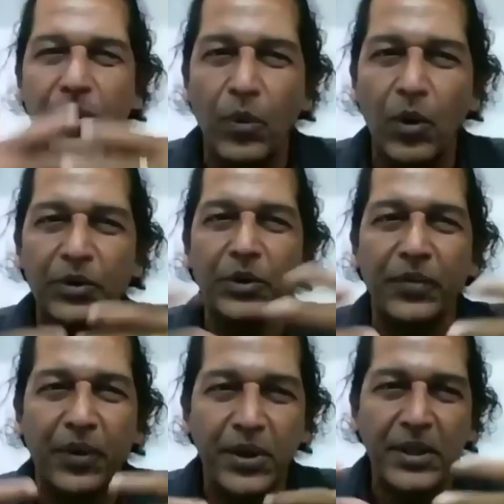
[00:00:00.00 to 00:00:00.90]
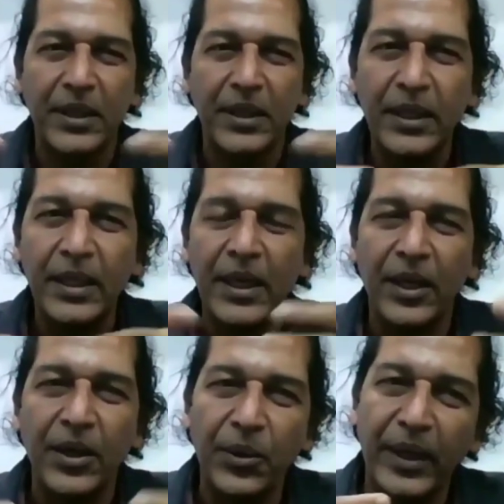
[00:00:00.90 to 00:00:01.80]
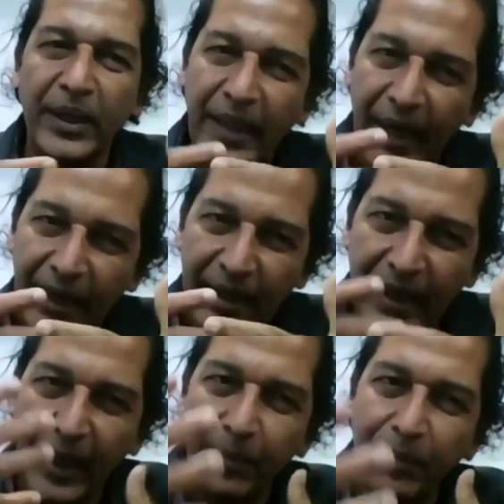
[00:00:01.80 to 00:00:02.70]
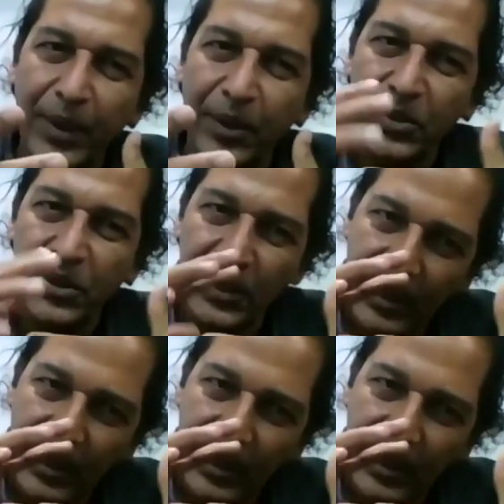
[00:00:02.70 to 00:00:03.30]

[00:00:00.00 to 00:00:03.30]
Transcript: walk through the forest during that time because